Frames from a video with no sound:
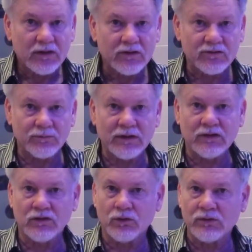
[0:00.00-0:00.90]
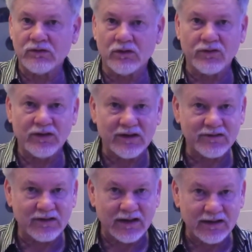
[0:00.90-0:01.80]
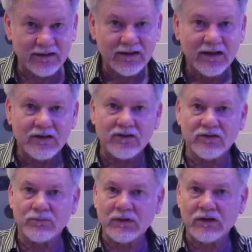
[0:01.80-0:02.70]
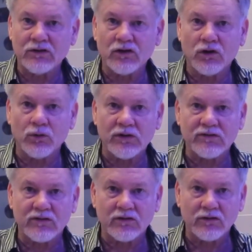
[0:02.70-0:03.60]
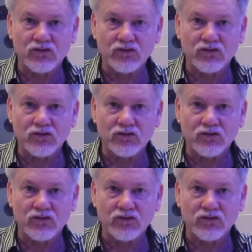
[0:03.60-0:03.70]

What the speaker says: Does it mean no until the next date? Does it mean no until